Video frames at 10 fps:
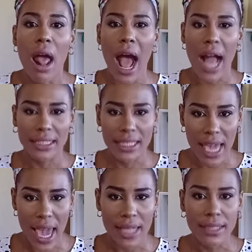at the
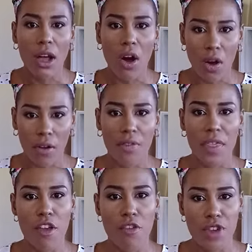end of
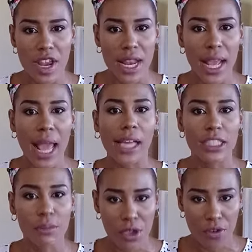their reading
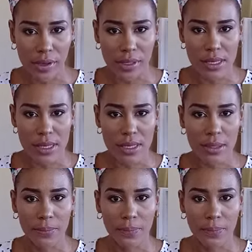experience.